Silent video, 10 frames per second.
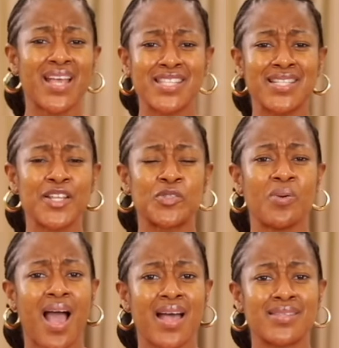as little
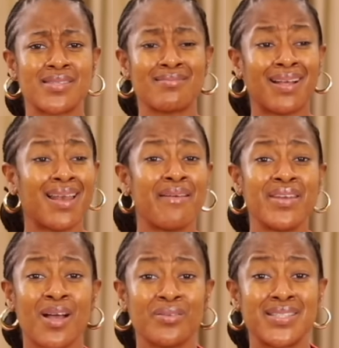as clearing
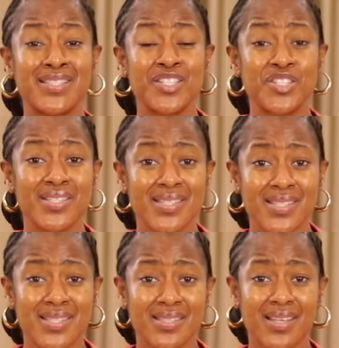out the dishes